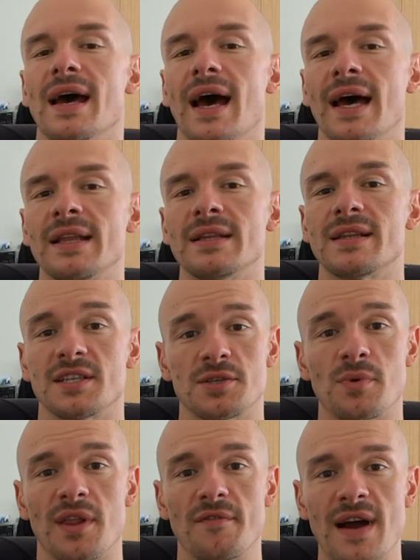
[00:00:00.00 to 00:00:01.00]
And this
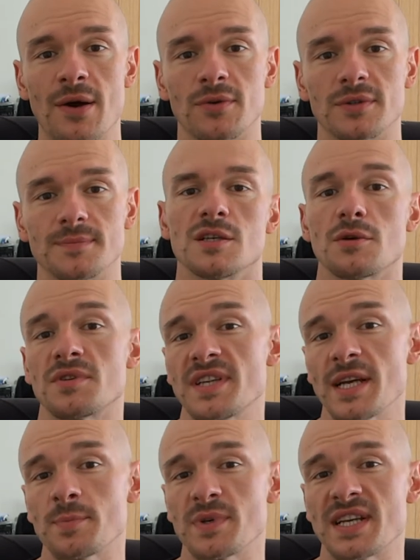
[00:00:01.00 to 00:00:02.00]
is what they found. So
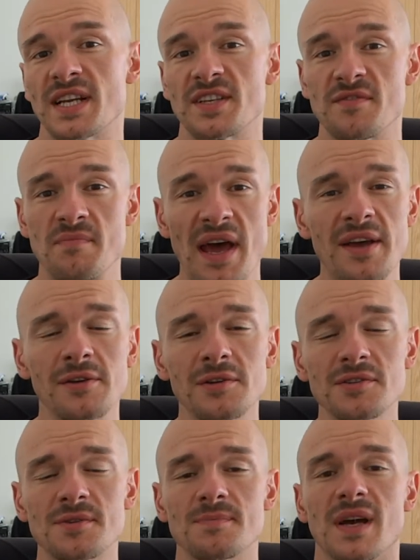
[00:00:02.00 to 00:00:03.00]
6% of
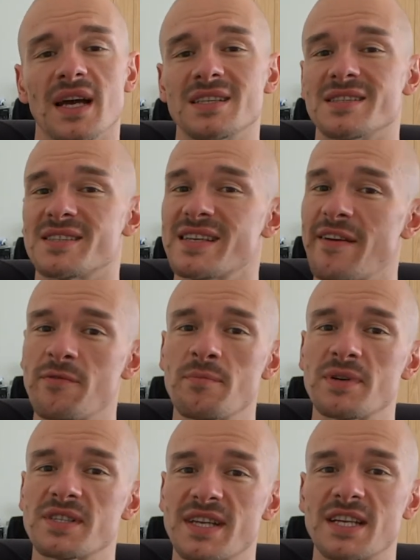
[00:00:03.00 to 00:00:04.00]
males and
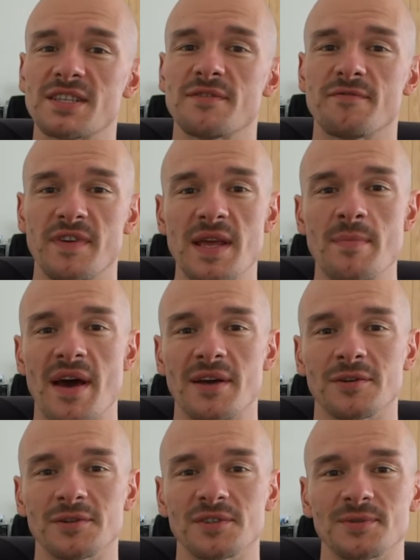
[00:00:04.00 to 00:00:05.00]
7% of
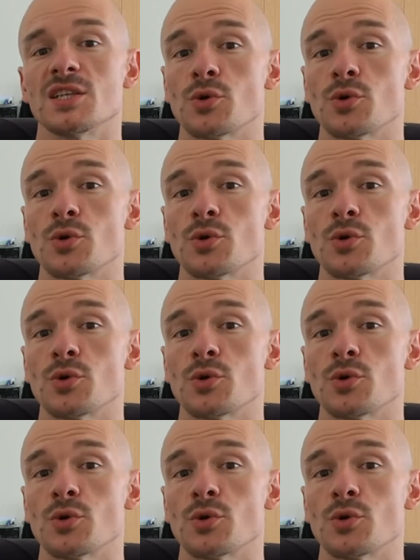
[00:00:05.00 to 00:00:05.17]
females.